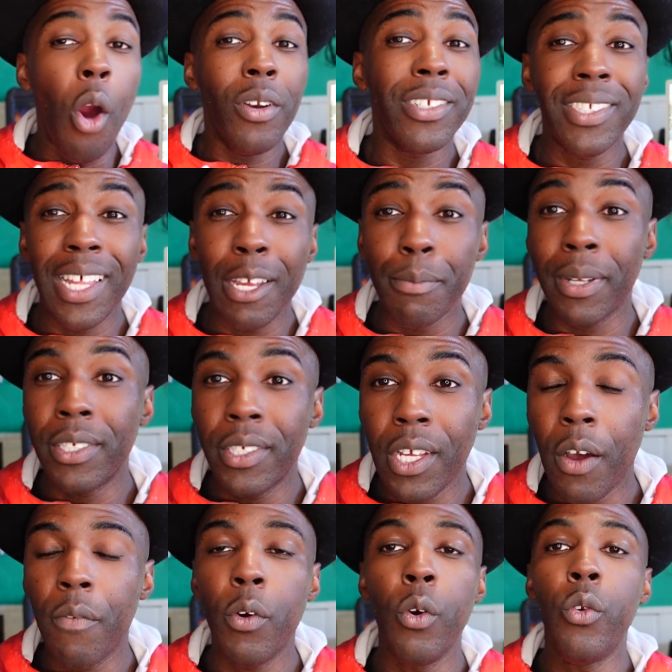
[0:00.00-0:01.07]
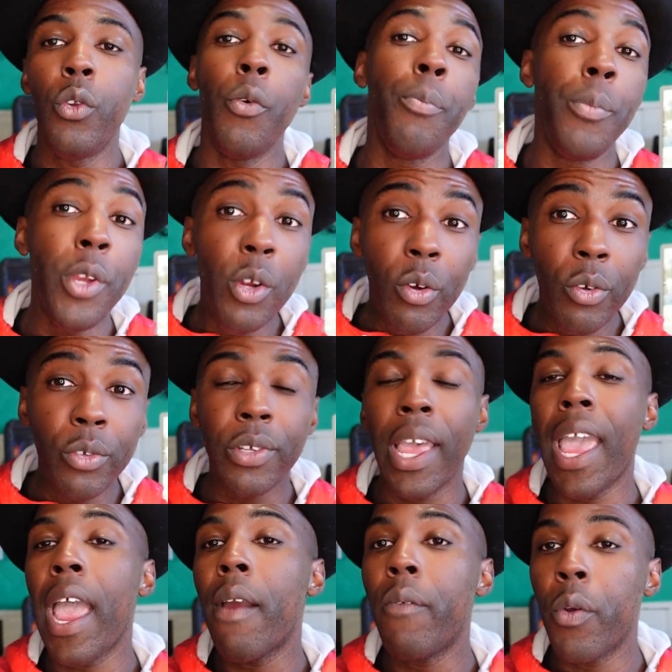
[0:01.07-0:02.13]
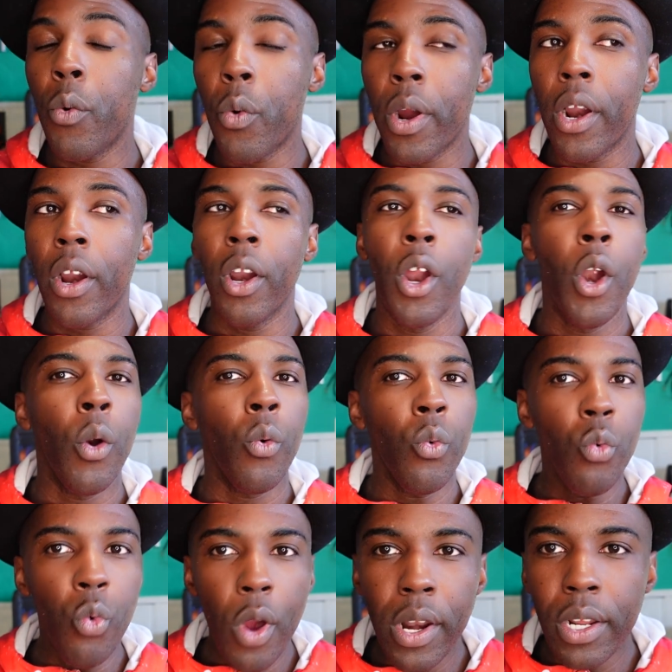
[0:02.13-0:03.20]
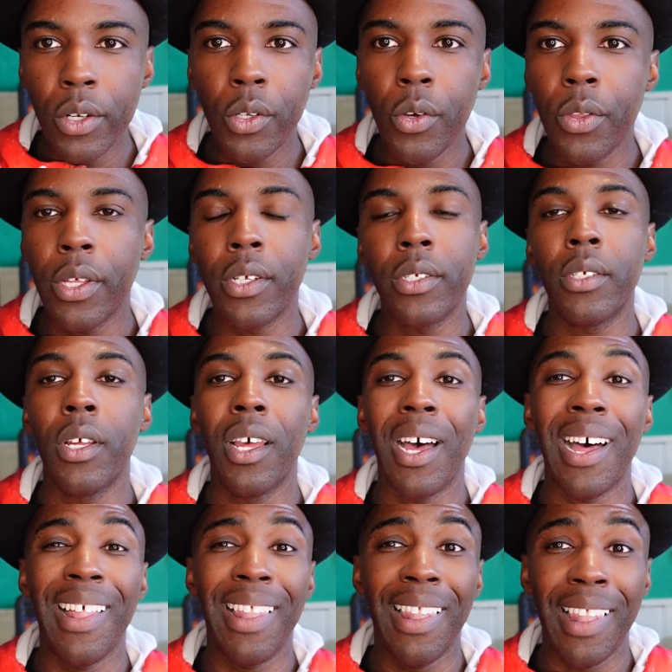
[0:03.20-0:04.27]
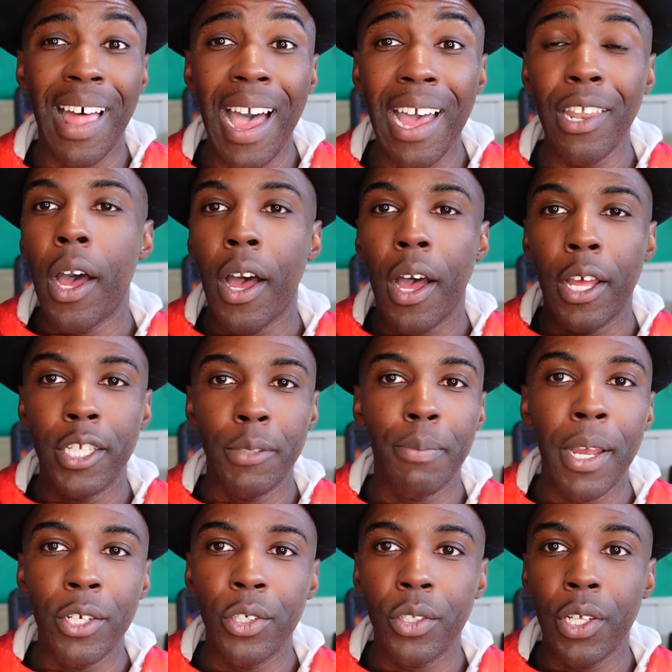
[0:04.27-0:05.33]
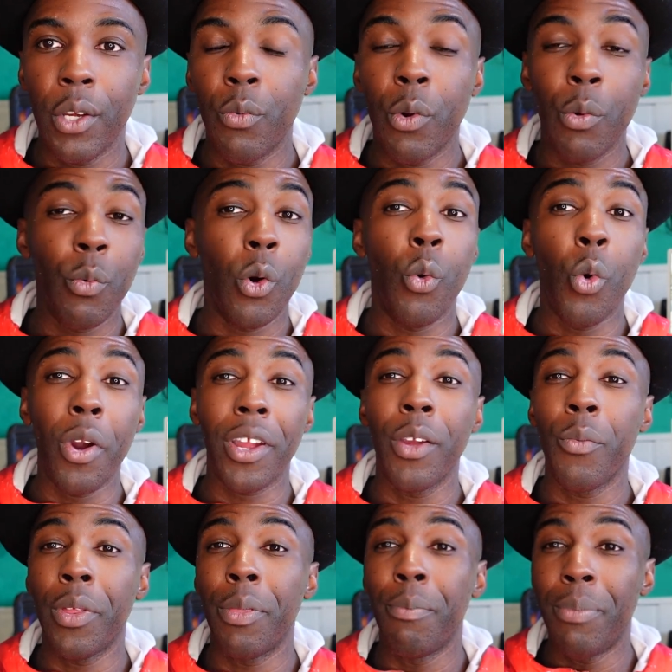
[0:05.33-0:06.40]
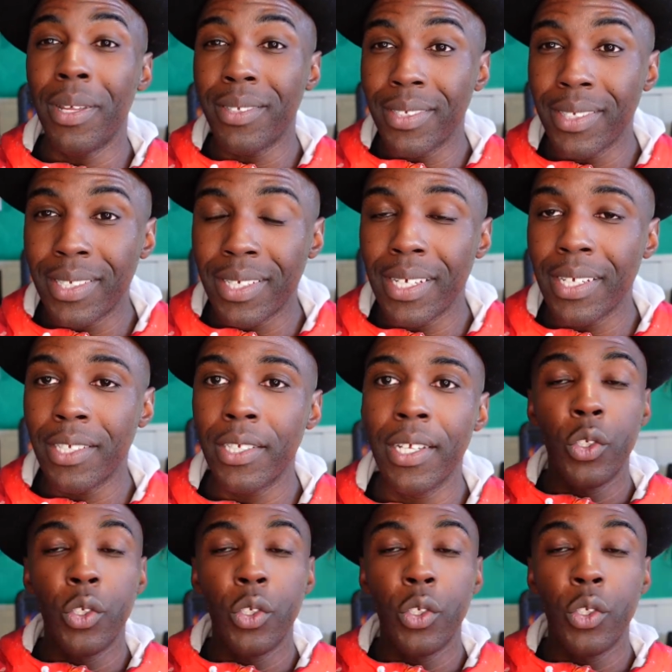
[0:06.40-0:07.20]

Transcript: artists like myself who do murals everywhere run into this a lot, uh, especially when we're working with businesses.